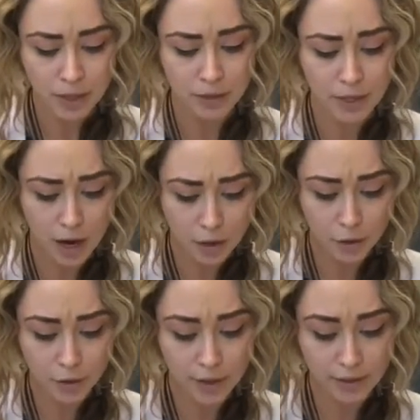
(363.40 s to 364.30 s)
The
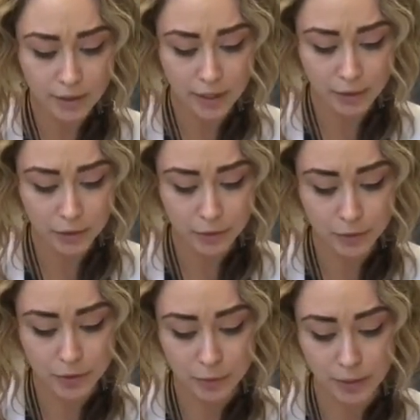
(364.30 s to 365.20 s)
other thing that I
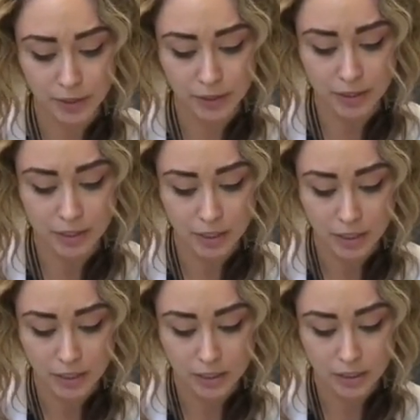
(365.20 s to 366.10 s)
used was,
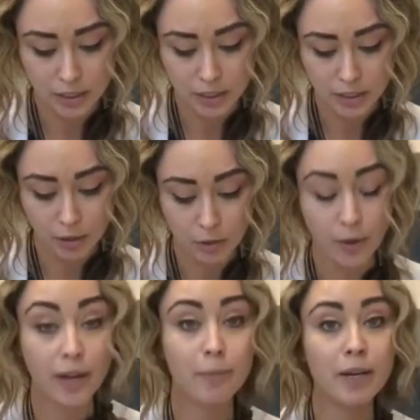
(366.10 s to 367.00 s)
let's see,
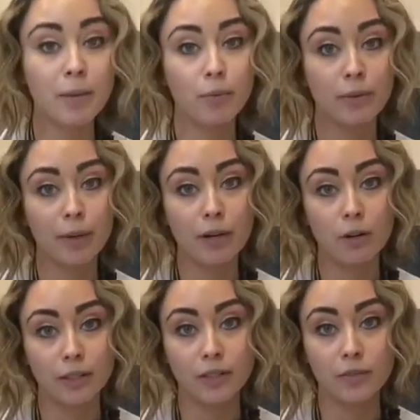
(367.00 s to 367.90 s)
I met up with my
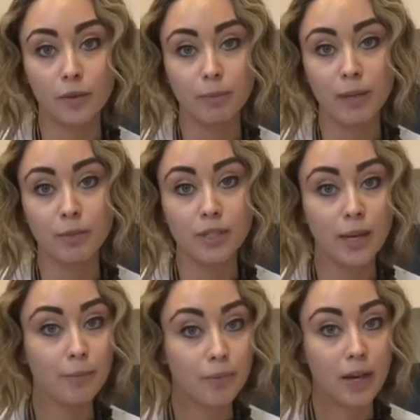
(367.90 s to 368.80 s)
colleagues from time to
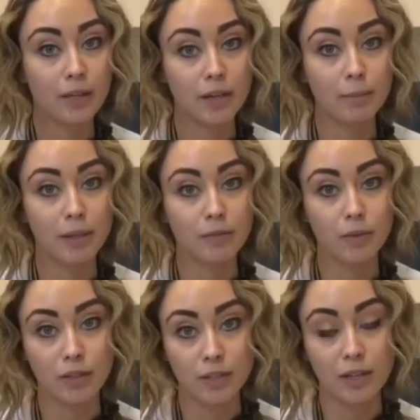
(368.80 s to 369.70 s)
time that
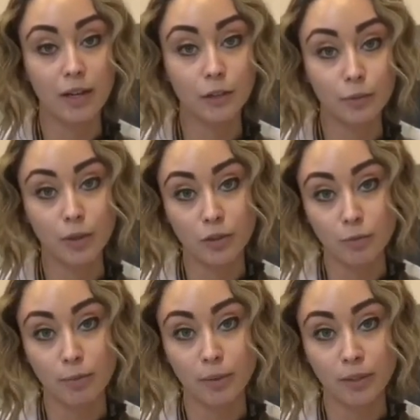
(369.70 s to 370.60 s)
I knew were also
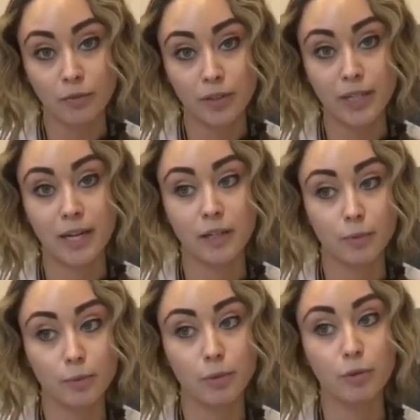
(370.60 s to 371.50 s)
preparing for the DAT, and
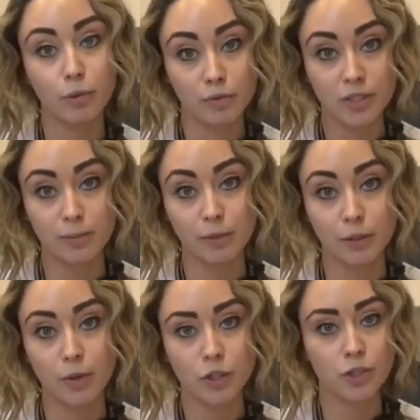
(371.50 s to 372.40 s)
we would go over similar
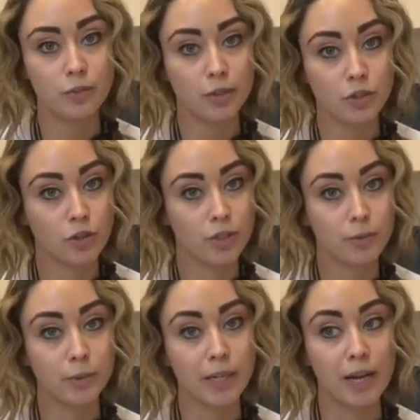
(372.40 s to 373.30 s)
questions or issues that
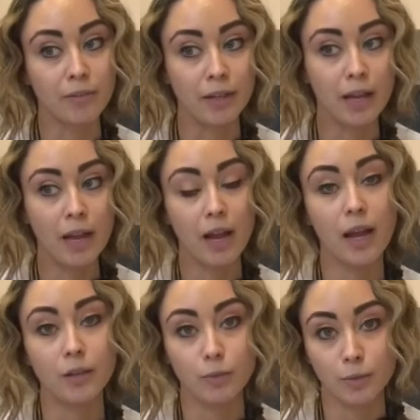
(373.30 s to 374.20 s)
we were having,
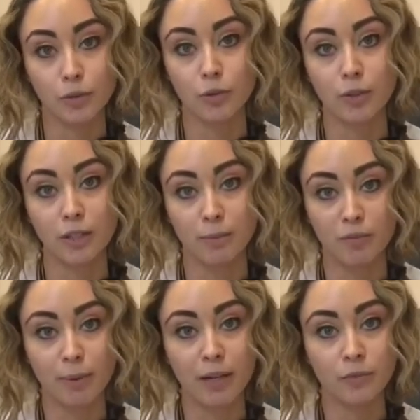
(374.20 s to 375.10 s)
and we would do a little bit
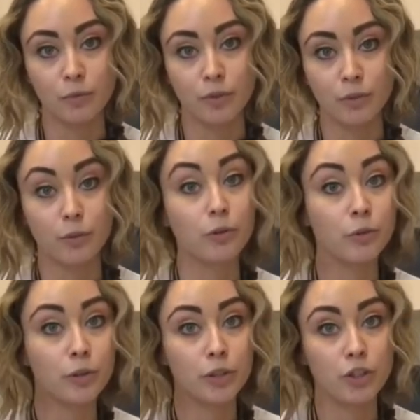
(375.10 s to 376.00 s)
of back and forth in order to
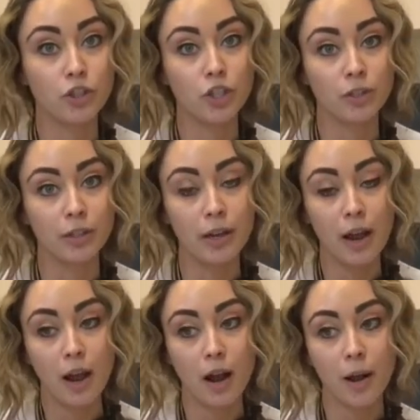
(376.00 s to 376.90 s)
encourage each other.
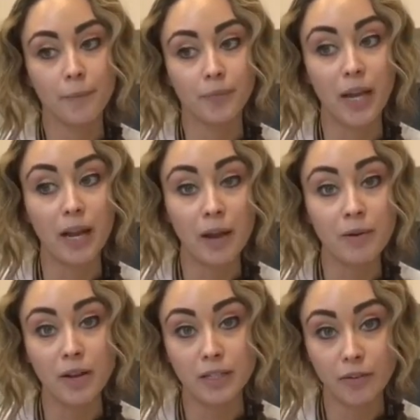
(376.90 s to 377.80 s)

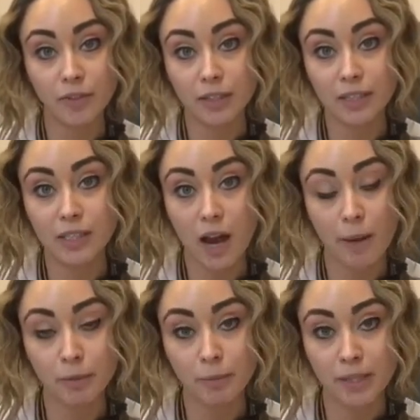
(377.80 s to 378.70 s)
I definitely
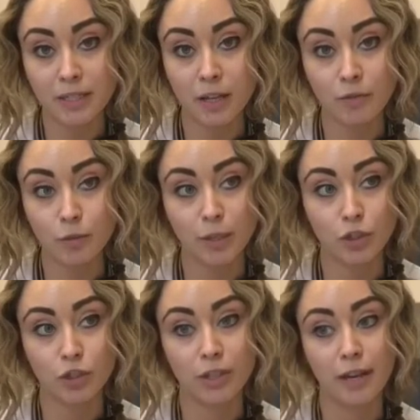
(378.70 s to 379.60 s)
timed myself to make
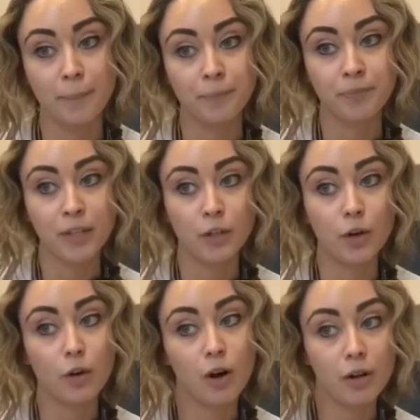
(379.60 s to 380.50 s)
sure that, you
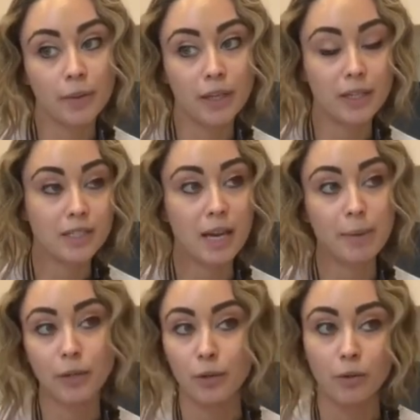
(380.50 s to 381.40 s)
know, on the exam,
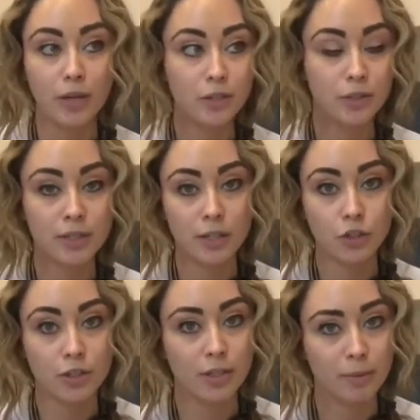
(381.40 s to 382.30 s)
I know a certain
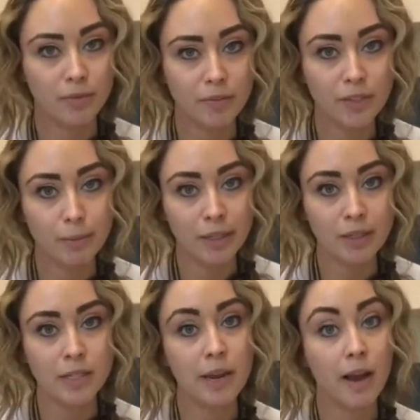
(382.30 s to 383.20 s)
section is going to be 50 minutes.